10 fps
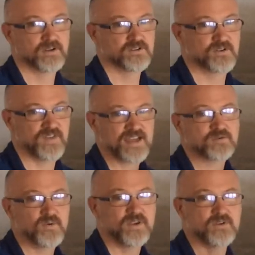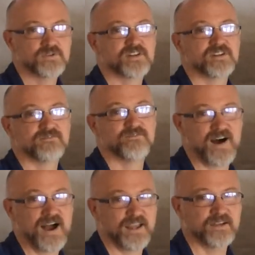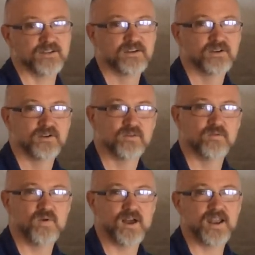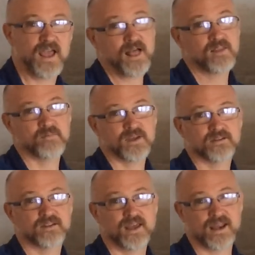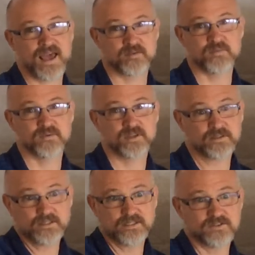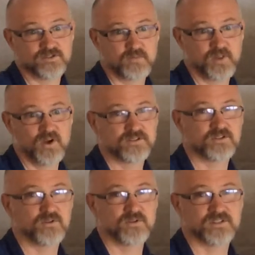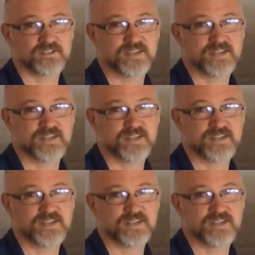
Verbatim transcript: So that's what we use to define what element an atom is or belongs to or is a